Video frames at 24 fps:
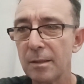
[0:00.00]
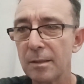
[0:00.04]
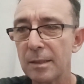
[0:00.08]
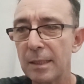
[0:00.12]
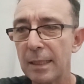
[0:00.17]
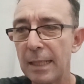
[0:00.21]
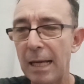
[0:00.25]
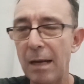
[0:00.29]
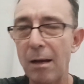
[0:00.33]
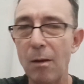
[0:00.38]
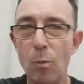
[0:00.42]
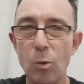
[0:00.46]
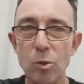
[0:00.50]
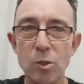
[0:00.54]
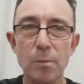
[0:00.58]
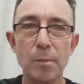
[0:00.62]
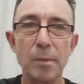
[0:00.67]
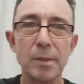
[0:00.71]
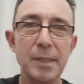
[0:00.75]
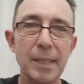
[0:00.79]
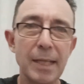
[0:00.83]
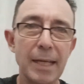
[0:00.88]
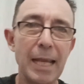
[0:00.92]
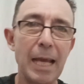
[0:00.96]
Said I
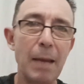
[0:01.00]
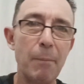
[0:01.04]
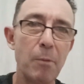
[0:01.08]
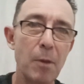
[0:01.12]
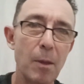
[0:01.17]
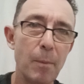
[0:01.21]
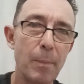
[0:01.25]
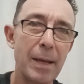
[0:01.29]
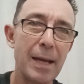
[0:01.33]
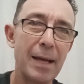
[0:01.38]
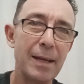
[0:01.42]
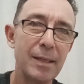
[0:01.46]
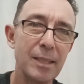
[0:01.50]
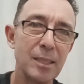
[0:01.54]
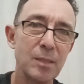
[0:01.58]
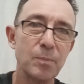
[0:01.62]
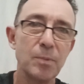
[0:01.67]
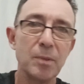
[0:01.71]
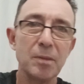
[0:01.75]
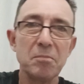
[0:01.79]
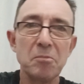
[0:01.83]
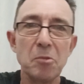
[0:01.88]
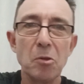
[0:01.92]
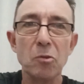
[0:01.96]
wasn't particularly happy about this,
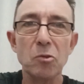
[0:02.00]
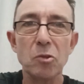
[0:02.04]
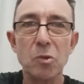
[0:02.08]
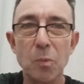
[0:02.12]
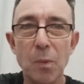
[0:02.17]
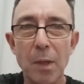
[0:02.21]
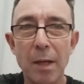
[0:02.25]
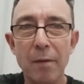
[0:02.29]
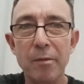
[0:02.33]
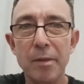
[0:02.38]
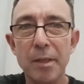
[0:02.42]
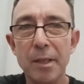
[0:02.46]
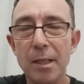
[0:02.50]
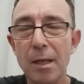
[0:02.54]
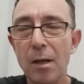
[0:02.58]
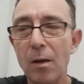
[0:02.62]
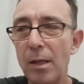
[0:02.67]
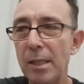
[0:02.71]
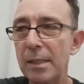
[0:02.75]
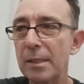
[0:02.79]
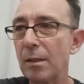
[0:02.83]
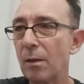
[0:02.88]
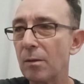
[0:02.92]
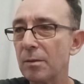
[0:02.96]
but not to worry, you know,
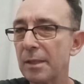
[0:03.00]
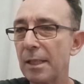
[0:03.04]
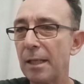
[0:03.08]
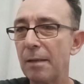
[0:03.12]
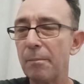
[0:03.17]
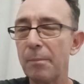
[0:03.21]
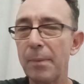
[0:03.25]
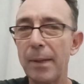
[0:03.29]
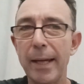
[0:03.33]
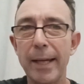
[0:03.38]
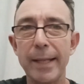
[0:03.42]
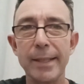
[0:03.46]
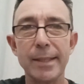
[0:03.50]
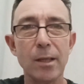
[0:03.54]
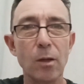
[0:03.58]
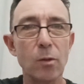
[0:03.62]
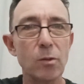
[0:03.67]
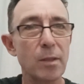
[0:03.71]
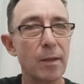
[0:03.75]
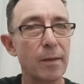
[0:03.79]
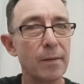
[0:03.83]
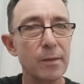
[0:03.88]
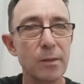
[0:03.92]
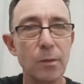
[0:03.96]
at least I was getting paid. They
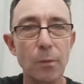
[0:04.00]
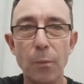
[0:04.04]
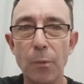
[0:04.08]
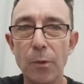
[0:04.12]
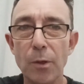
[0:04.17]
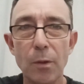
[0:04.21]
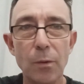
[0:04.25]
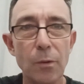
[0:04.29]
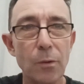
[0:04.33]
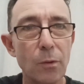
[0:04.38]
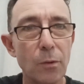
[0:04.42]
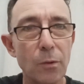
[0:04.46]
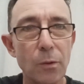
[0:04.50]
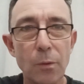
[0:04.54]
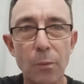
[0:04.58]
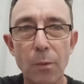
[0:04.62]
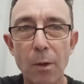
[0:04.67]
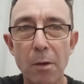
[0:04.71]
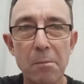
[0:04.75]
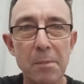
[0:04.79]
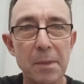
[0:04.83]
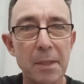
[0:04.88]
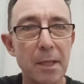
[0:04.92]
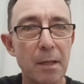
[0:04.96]
were saying, you
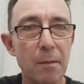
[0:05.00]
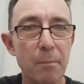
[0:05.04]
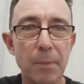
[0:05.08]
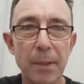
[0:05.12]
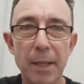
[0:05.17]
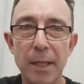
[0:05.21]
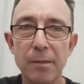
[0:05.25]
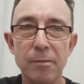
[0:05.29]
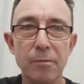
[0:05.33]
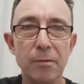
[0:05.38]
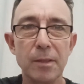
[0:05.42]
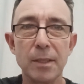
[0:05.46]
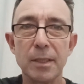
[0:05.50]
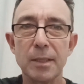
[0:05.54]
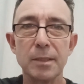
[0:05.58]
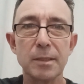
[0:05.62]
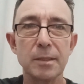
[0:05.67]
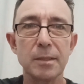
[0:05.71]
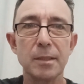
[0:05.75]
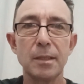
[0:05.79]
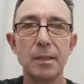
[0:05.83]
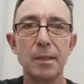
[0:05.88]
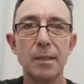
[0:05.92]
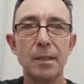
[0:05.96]
won't be getting paid for this.
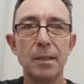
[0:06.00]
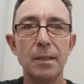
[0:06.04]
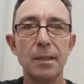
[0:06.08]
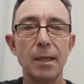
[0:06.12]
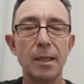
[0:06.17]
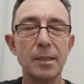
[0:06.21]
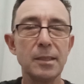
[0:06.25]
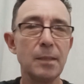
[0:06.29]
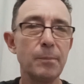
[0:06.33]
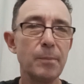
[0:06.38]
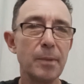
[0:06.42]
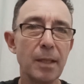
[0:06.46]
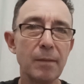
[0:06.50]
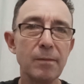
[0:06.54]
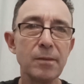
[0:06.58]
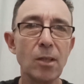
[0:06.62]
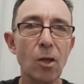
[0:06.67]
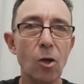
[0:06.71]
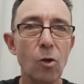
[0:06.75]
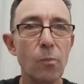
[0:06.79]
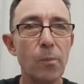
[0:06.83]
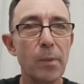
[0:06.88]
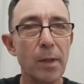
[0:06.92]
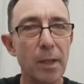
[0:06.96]
I said, but they
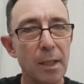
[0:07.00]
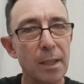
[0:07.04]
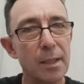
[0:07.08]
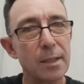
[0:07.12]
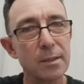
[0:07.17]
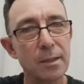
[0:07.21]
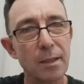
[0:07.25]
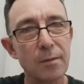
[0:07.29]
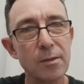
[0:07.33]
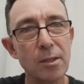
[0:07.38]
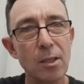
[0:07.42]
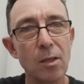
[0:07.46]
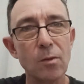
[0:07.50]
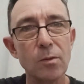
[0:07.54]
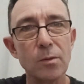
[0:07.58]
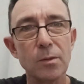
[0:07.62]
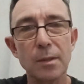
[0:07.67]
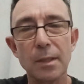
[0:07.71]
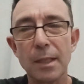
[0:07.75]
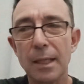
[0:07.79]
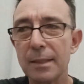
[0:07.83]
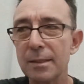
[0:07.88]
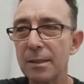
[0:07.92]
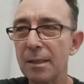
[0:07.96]
told me this, they
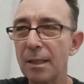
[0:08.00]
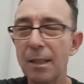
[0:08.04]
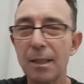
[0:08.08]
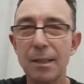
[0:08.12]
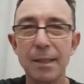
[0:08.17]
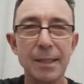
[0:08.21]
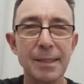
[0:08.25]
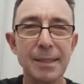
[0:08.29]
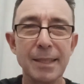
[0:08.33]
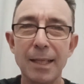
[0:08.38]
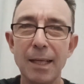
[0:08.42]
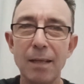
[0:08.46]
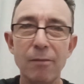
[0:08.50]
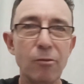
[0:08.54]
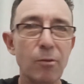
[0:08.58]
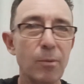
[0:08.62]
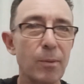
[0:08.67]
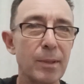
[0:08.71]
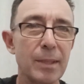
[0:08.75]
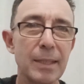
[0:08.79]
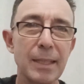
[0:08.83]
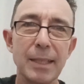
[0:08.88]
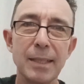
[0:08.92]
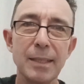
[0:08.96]
told you that. So they tell
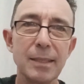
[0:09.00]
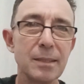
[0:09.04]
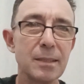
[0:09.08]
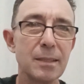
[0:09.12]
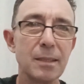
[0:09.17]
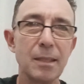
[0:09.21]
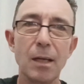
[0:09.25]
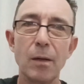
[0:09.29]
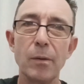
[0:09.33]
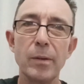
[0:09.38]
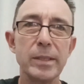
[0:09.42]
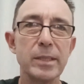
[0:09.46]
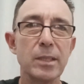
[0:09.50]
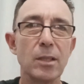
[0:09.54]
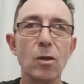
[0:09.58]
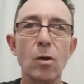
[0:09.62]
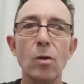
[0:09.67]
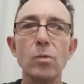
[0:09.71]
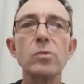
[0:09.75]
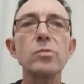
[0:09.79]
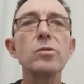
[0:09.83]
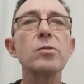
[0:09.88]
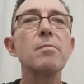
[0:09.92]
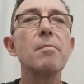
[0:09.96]
everyone that, you know, it's a
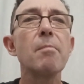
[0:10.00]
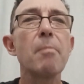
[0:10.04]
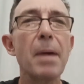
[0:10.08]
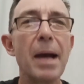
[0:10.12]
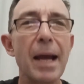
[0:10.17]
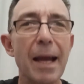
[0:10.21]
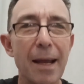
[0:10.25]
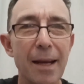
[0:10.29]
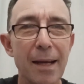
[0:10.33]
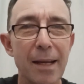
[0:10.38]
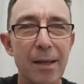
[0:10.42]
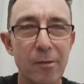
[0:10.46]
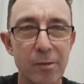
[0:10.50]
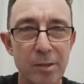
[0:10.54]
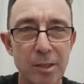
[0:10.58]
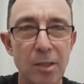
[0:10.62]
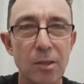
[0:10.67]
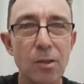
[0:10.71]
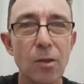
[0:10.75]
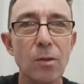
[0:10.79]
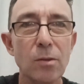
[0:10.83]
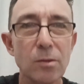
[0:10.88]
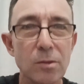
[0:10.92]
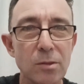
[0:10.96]
constant battle, it's
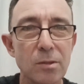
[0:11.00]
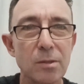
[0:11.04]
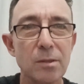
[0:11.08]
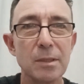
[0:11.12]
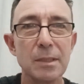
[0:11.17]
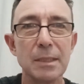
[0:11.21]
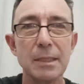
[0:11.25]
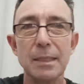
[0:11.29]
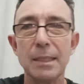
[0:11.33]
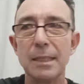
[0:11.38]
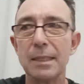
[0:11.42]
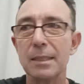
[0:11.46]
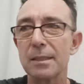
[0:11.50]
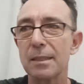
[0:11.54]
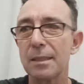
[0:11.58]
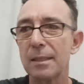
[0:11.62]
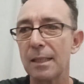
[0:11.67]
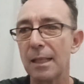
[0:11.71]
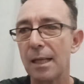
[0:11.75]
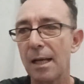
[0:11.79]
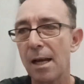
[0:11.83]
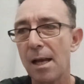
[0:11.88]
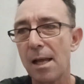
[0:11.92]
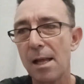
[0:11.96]
a constant this
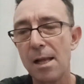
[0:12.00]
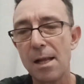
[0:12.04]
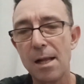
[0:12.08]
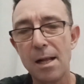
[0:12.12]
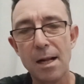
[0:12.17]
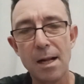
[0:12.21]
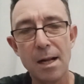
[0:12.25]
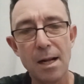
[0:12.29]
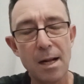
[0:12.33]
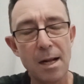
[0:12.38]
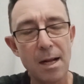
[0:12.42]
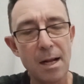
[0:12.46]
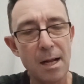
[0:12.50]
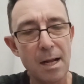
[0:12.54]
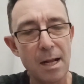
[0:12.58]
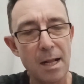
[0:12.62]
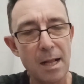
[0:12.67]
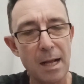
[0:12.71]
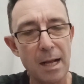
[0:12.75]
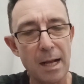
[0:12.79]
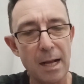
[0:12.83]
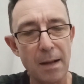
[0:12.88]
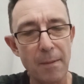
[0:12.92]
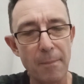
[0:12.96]
and that.
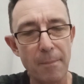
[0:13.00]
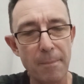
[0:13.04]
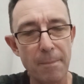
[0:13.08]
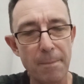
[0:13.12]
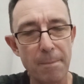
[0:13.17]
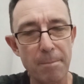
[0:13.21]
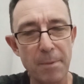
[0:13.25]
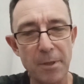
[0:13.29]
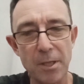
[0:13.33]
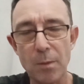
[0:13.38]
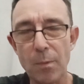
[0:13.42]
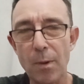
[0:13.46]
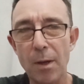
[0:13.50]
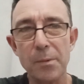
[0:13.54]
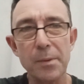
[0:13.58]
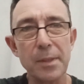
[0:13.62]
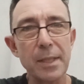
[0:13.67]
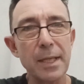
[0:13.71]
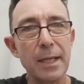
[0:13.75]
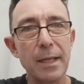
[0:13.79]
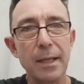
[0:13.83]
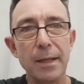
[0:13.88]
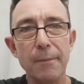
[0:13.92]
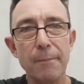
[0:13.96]
But you
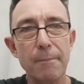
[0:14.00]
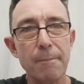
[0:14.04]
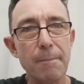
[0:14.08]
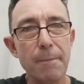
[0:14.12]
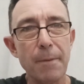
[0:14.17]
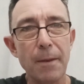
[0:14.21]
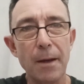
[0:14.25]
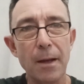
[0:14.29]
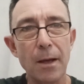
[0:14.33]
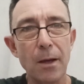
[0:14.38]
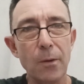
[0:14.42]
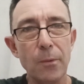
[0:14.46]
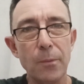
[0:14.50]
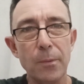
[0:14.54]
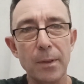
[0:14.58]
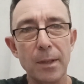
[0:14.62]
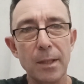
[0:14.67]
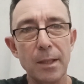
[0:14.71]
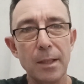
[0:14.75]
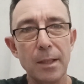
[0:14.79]
won't get it, you know.